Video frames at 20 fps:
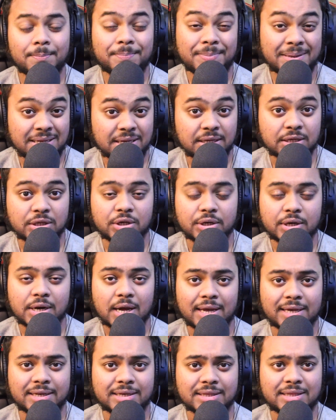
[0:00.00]
Beating
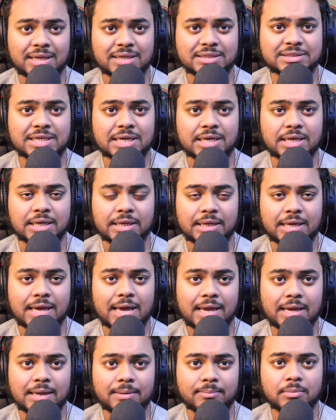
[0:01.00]
United in their second
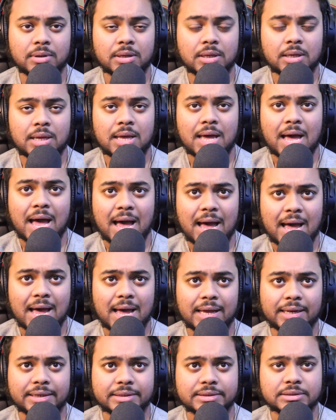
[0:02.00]
game,
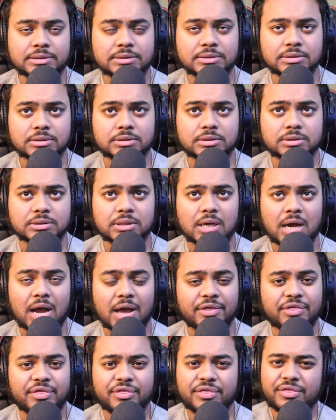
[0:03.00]
and
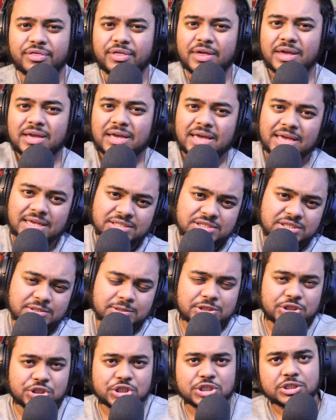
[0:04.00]
I think
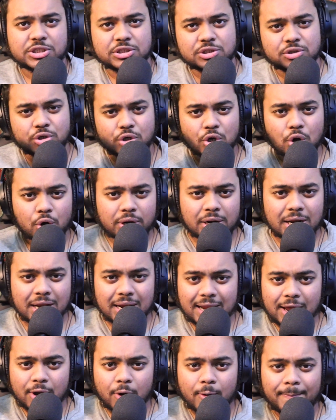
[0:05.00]
it's just gone a
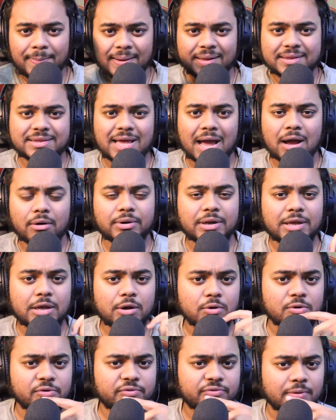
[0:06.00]
little bit
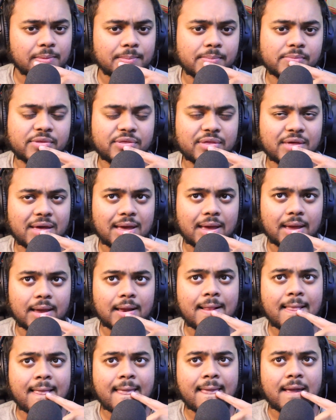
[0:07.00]
downhill from there.
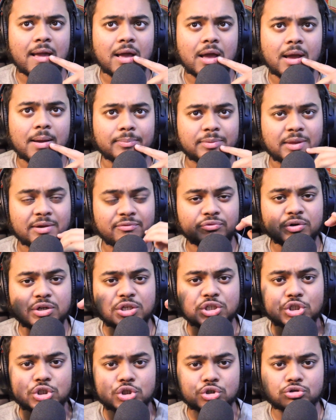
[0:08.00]
They've
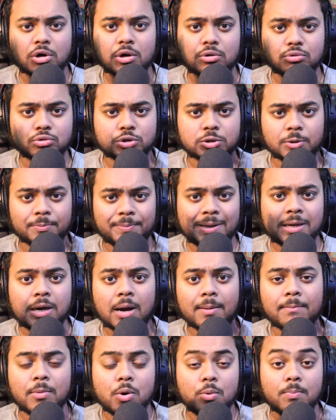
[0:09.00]
really struggled to pick
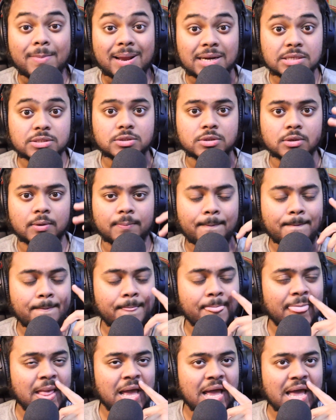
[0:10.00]
up momentum,
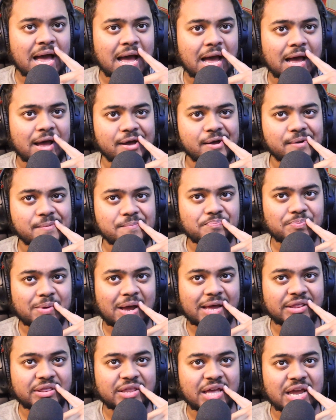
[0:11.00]

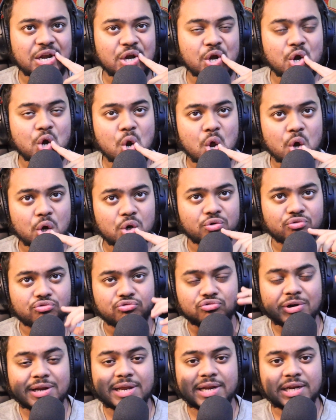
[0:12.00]
and they look
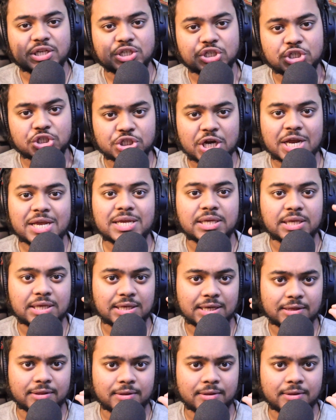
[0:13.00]
really shaky